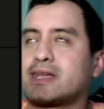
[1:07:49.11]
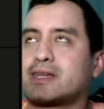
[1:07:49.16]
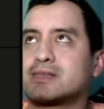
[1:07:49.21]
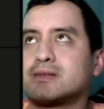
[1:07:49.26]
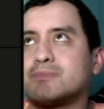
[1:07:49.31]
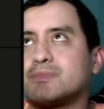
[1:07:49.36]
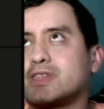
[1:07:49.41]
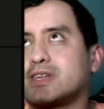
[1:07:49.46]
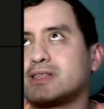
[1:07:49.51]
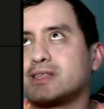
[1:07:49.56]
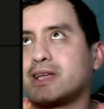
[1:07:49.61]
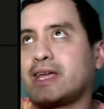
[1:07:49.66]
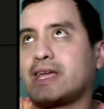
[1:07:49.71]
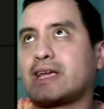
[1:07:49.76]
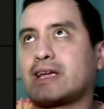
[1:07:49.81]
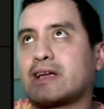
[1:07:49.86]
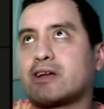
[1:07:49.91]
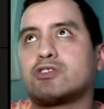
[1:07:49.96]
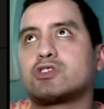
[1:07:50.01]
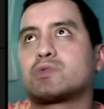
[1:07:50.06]
something that he
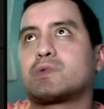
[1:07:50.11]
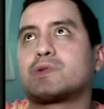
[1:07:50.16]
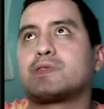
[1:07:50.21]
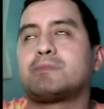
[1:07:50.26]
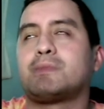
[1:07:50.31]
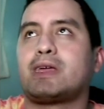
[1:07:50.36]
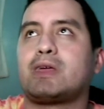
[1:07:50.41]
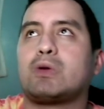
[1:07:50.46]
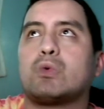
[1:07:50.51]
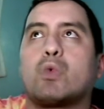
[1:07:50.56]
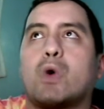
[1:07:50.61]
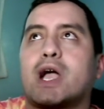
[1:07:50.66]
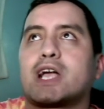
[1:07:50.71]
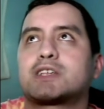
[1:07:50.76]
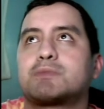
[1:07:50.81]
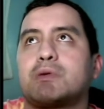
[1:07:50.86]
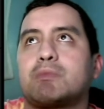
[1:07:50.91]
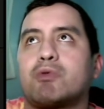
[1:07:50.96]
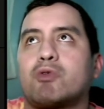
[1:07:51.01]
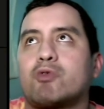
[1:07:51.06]
carries with him that he whacks
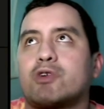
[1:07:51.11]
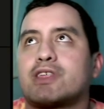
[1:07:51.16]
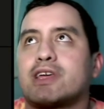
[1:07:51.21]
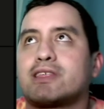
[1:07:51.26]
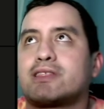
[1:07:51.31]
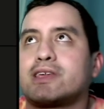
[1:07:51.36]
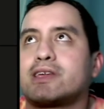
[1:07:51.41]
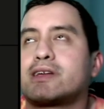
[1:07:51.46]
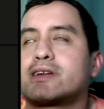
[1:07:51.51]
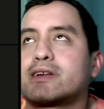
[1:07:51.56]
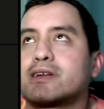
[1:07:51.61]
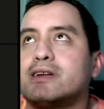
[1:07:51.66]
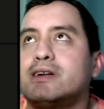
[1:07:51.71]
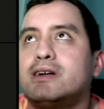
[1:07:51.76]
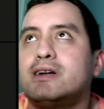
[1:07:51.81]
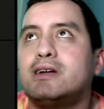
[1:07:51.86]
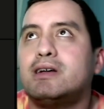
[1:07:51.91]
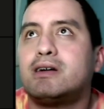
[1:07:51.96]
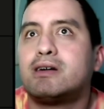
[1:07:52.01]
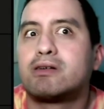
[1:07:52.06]
people with, I think.
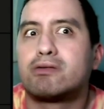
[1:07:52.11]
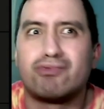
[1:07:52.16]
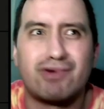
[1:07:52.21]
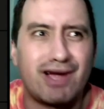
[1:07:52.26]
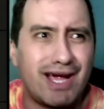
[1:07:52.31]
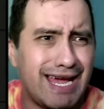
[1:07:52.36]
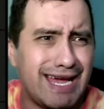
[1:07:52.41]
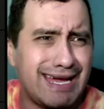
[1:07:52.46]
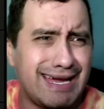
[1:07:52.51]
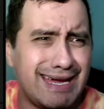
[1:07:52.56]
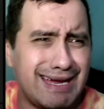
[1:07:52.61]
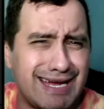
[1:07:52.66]
Right?